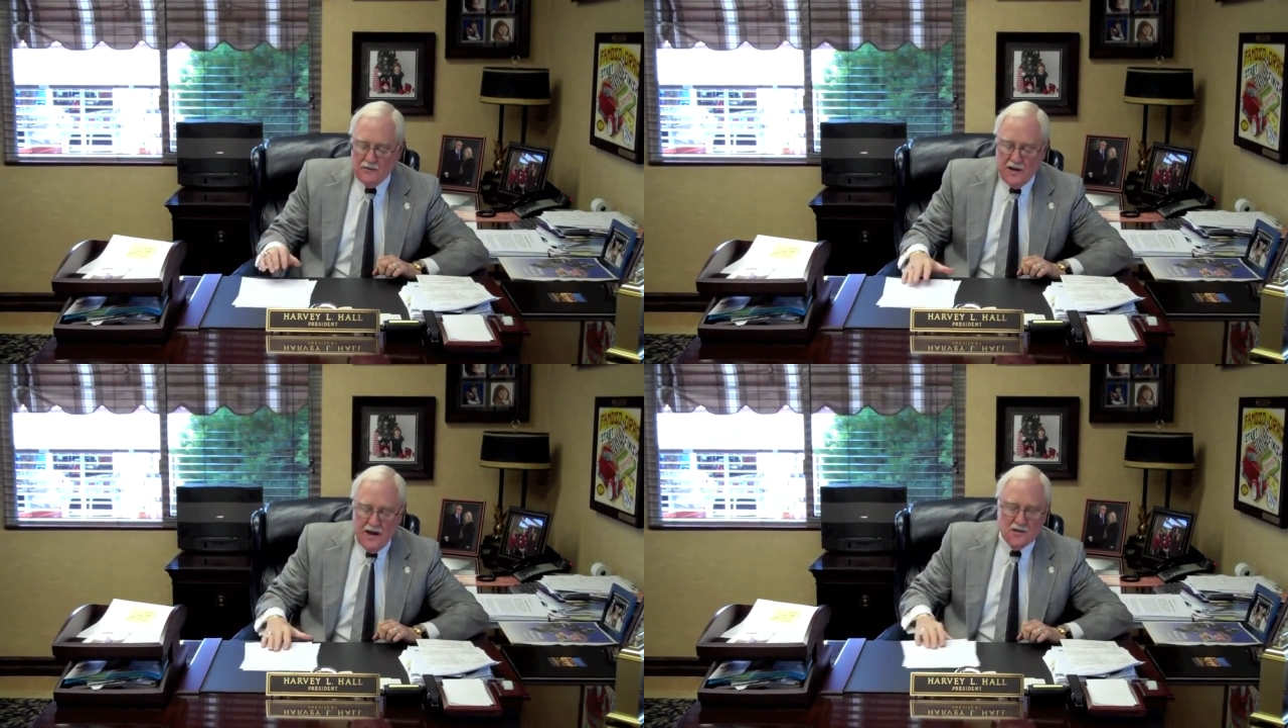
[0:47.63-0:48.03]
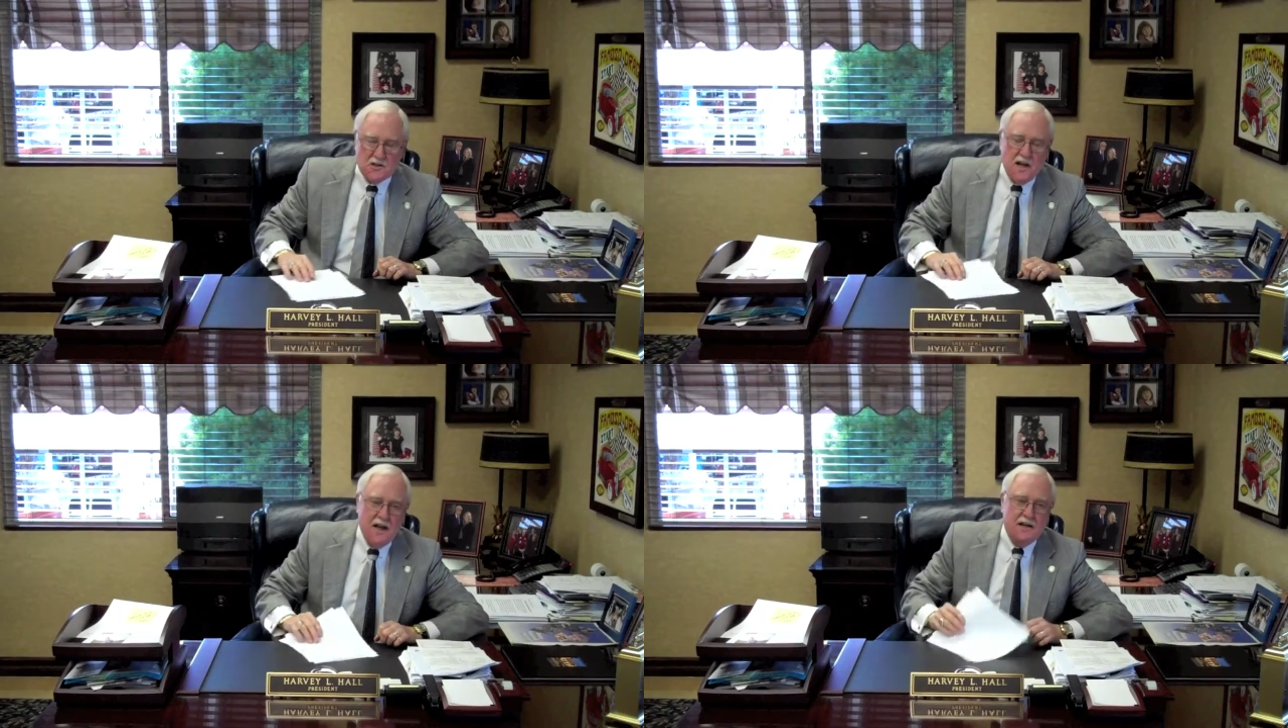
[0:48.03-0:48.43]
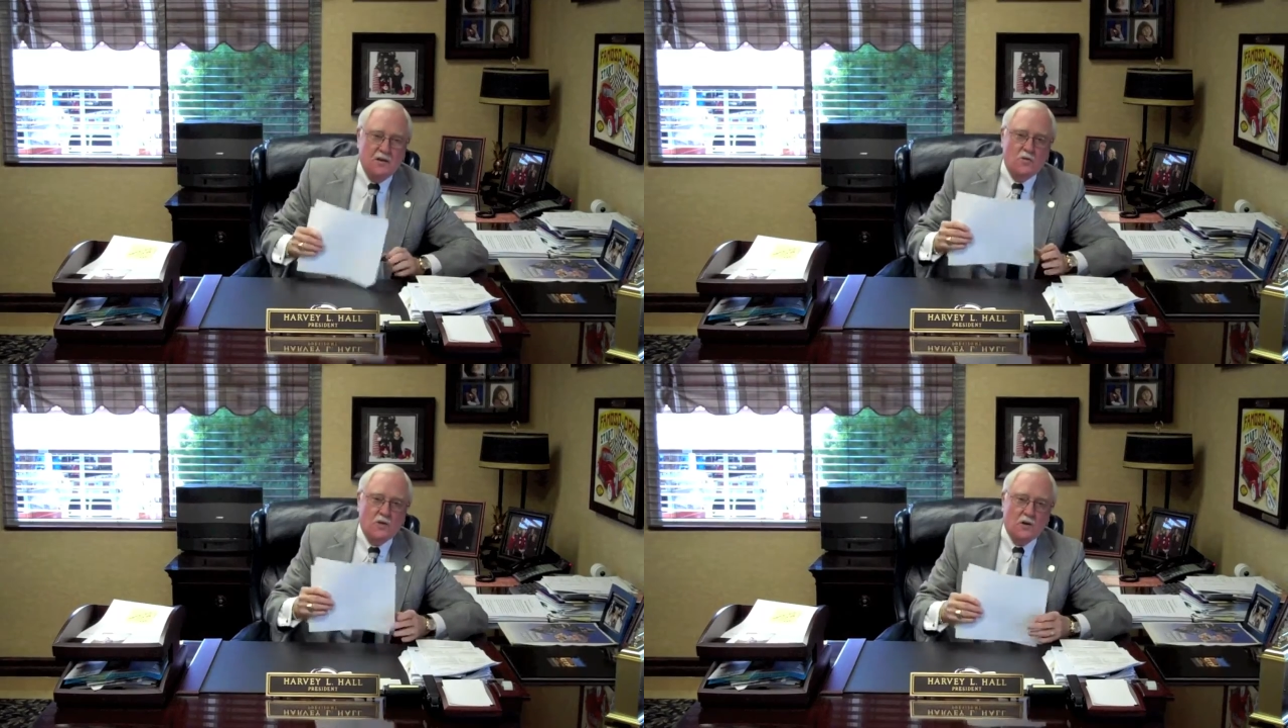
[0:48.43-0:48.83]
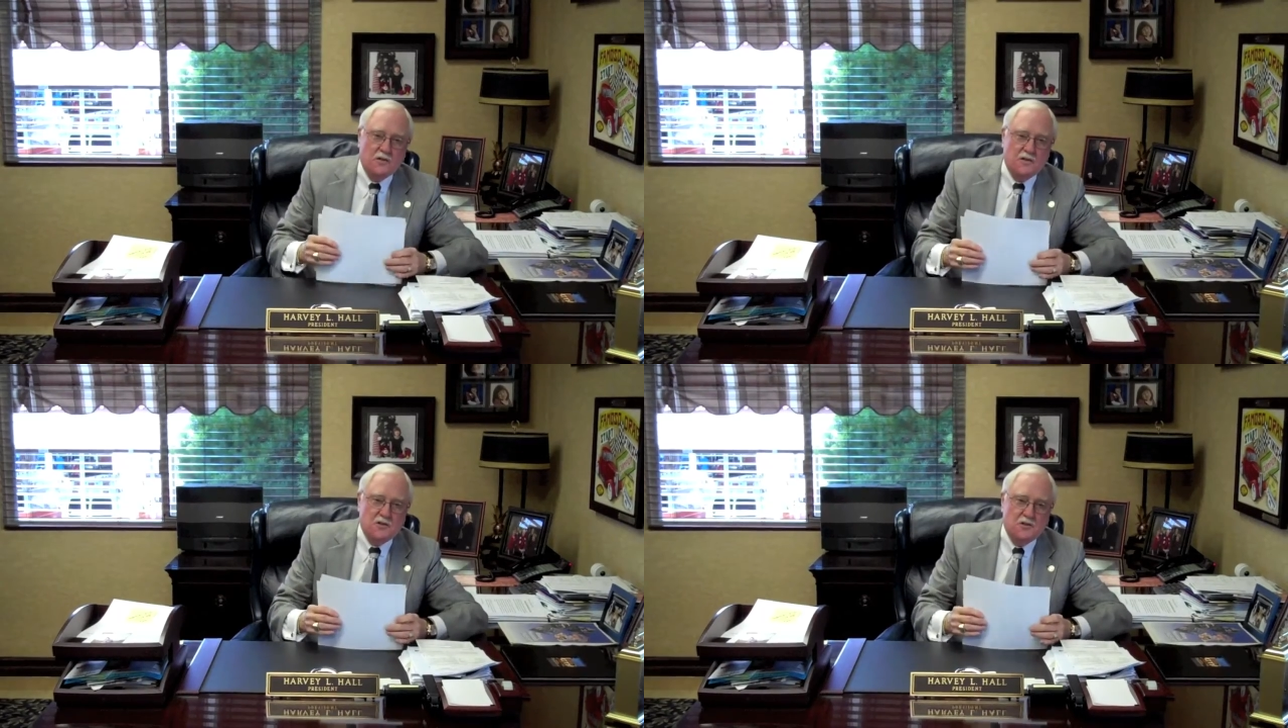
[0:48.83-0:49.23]
of the outstanding work
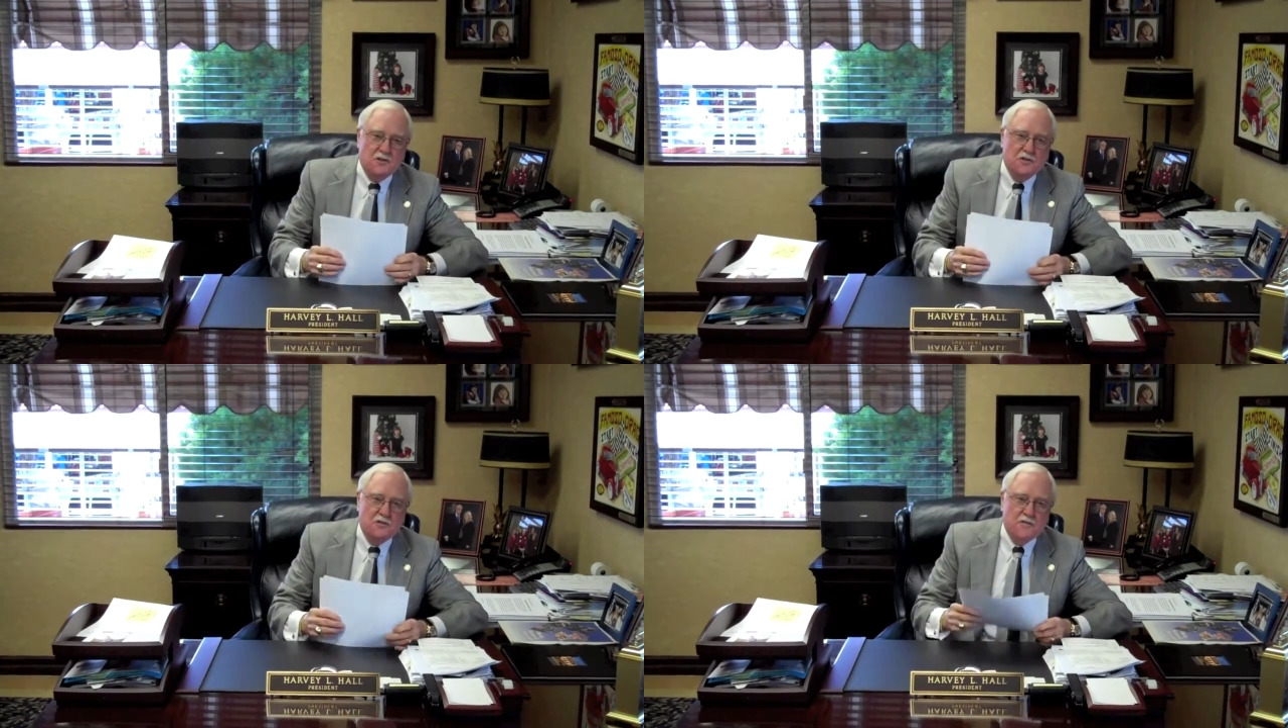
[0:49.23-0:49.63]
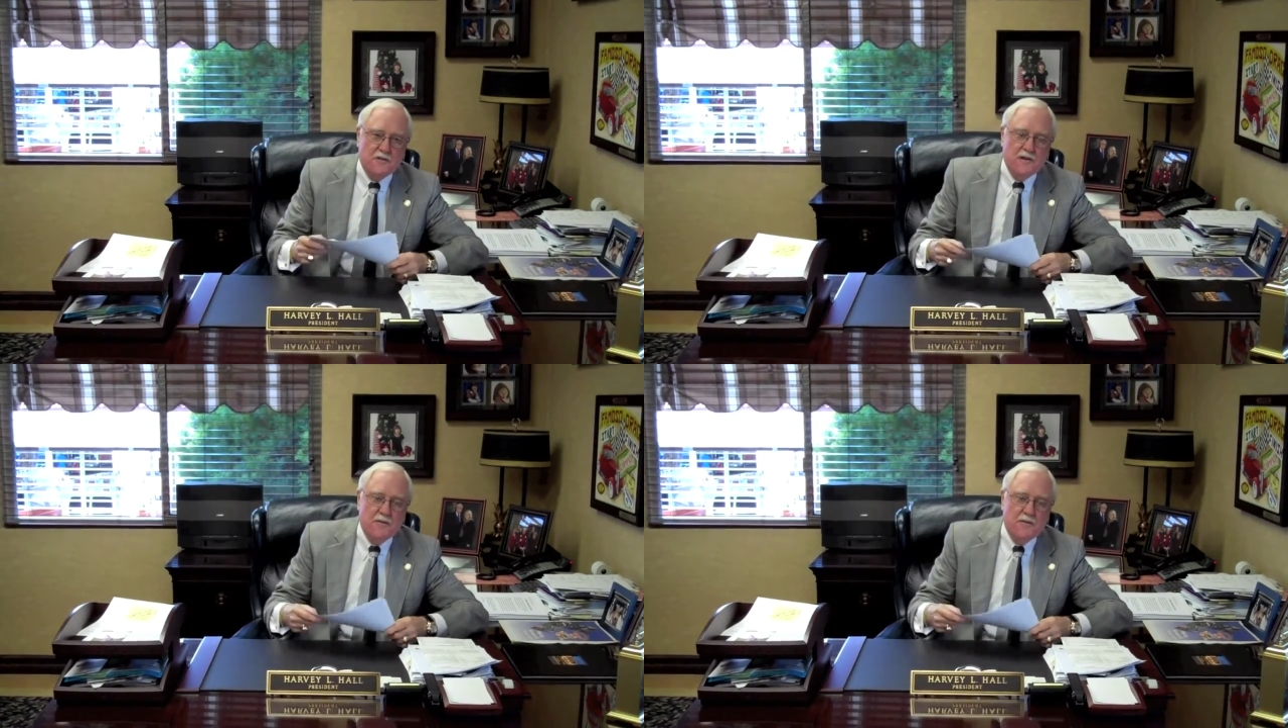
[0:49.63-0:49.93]
that you do for